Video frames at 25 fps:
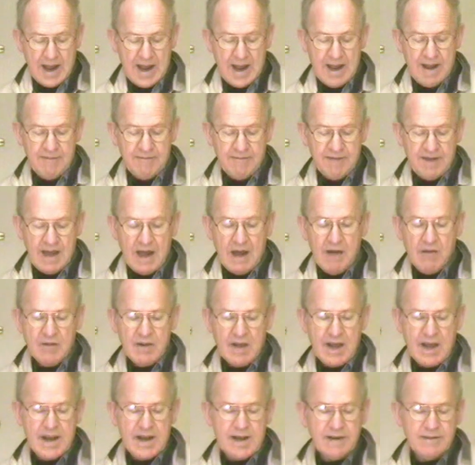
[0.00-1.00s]
I have the
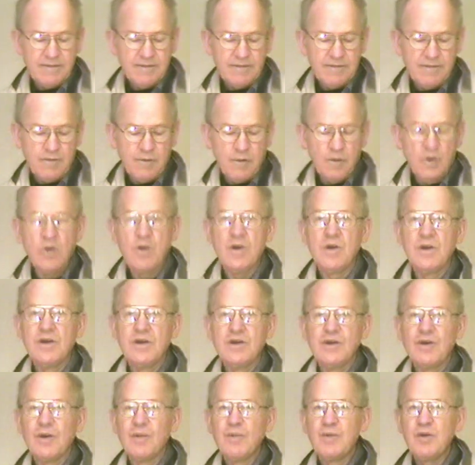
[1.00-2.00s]
outline for
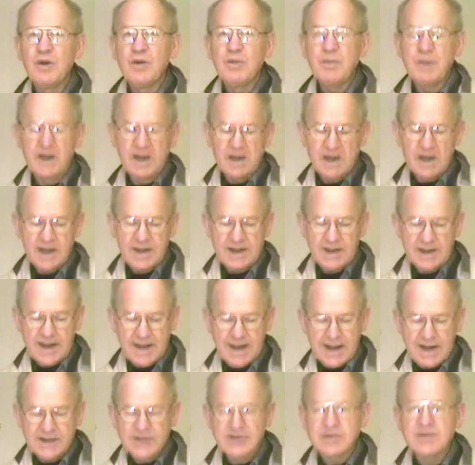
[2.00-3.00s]
your printmaking
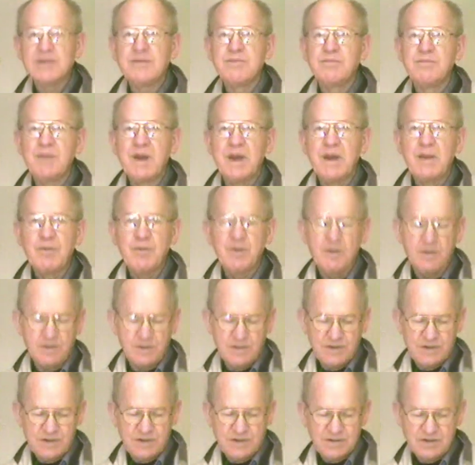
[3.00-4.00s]
class,
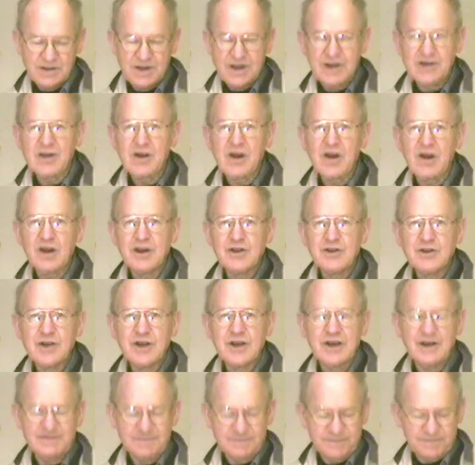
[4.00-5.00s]
Paper to
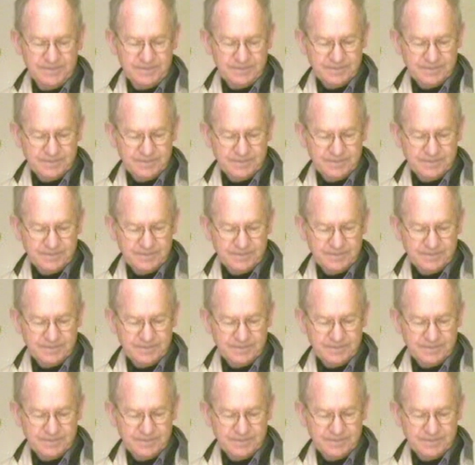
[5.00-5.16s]
Technology.